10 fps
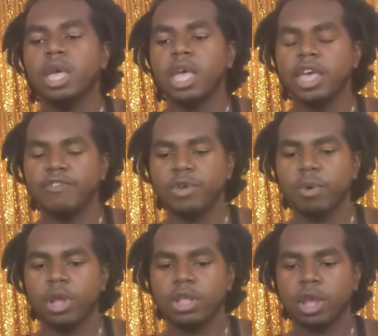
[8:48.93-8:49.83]
if you
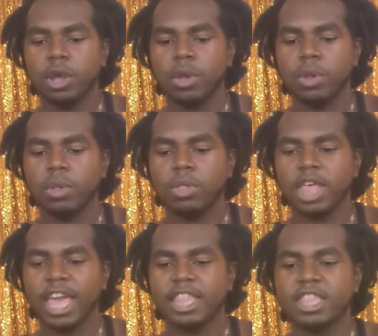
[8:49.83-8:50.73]
all know,
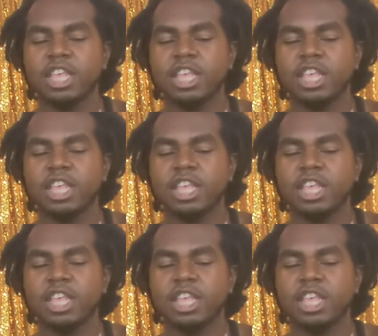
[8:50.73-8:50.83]
like,